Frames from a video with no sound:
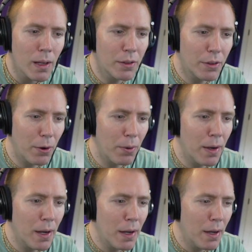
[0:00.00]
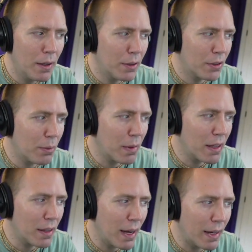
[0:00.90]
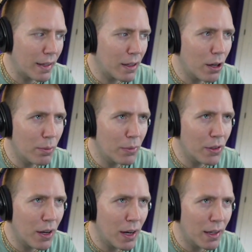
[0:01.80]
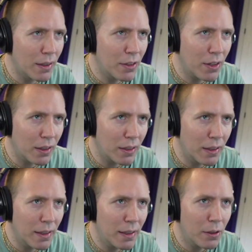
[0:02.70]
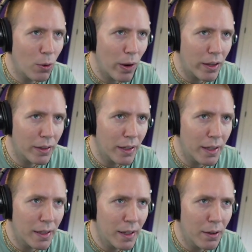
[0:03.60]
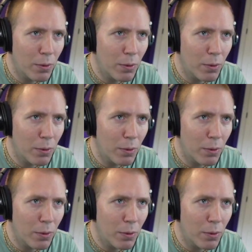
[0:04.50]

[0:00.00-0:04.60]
So something that comes on suddenly, quickly,